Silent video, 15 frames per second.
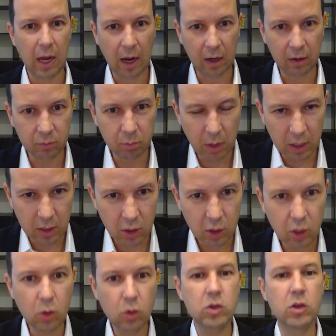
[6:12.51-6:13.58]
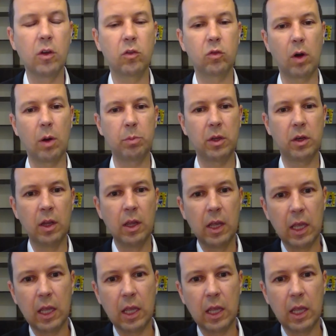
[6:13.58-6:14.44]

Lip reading: has made huge disruption